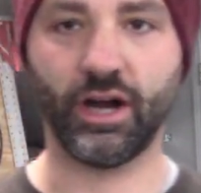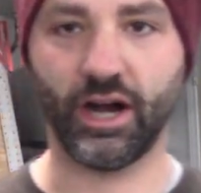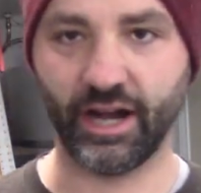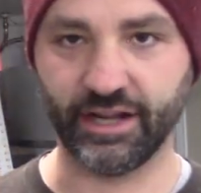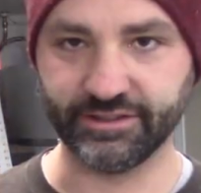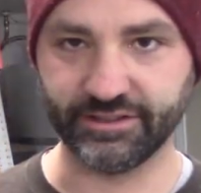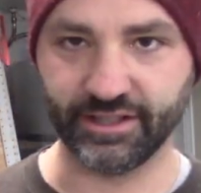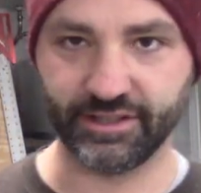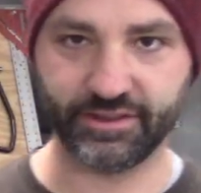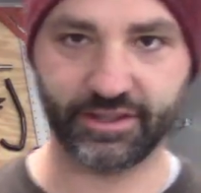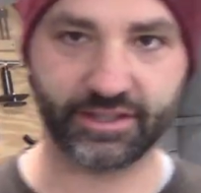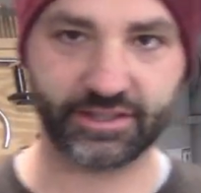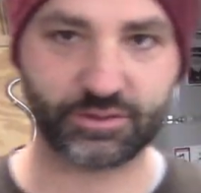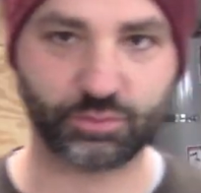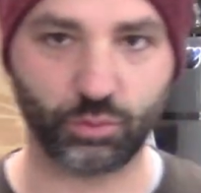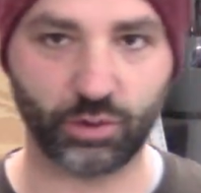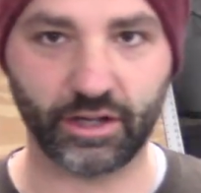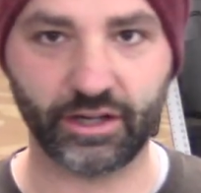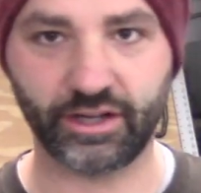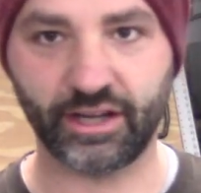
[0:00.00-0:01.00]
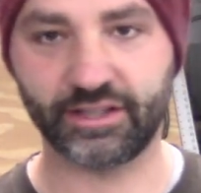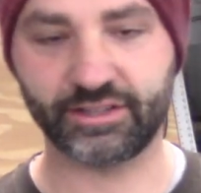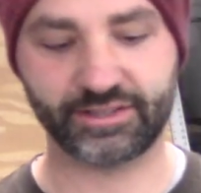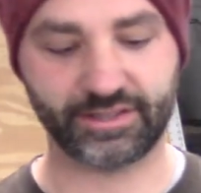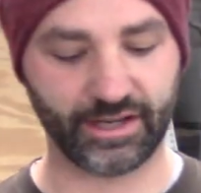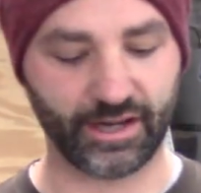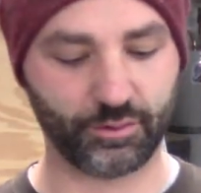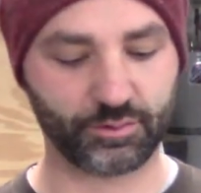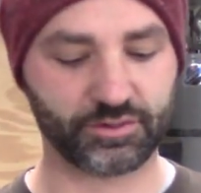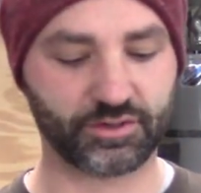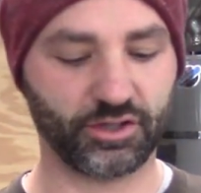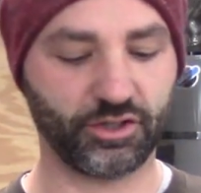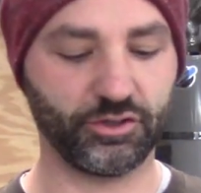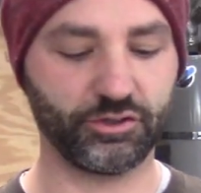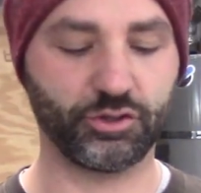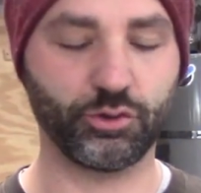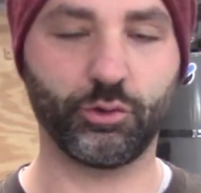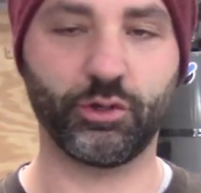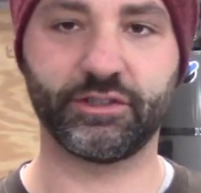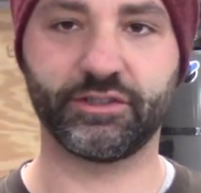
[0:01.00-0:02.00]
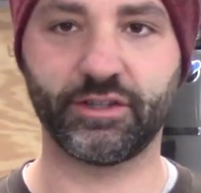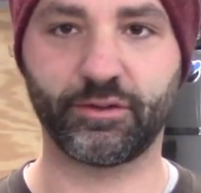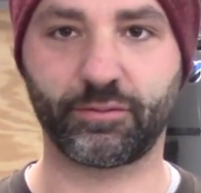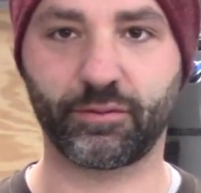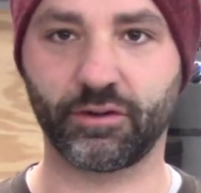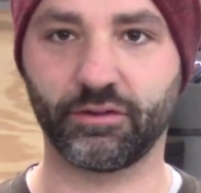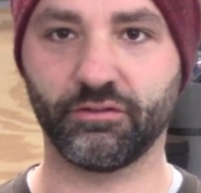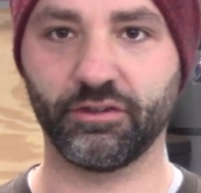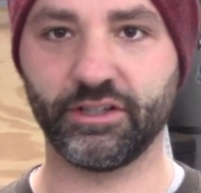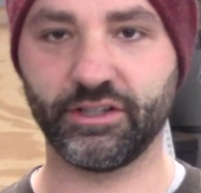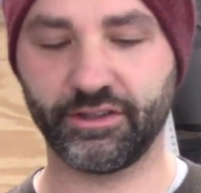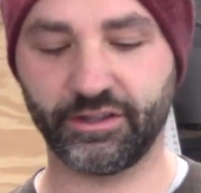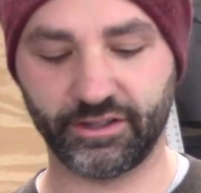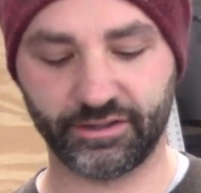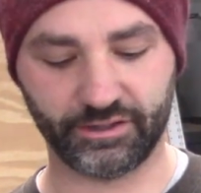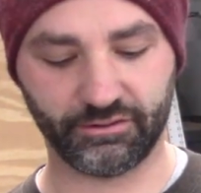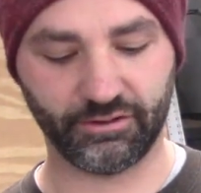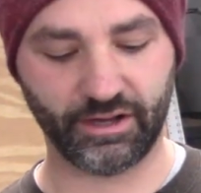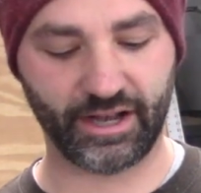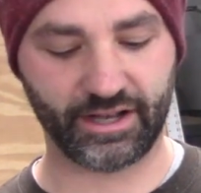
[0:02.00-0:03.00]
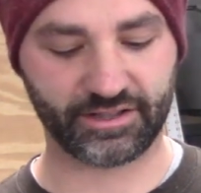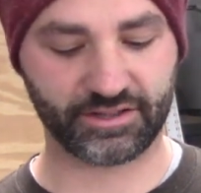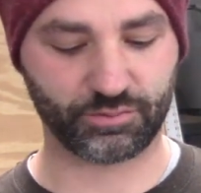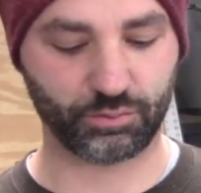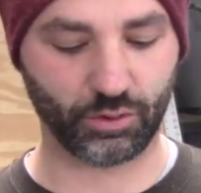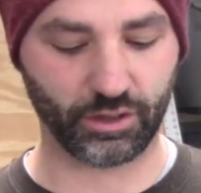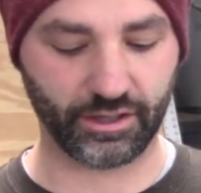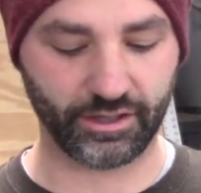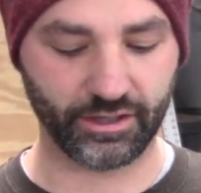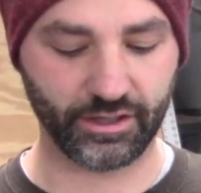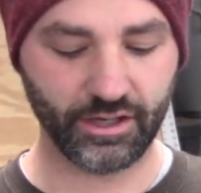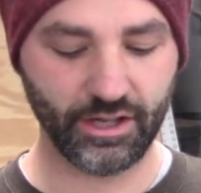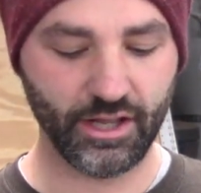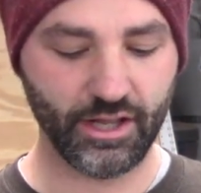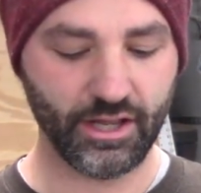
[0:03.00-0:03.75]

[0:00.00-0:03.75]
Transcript: I did this one, I said I was gonna do it differently than the last one.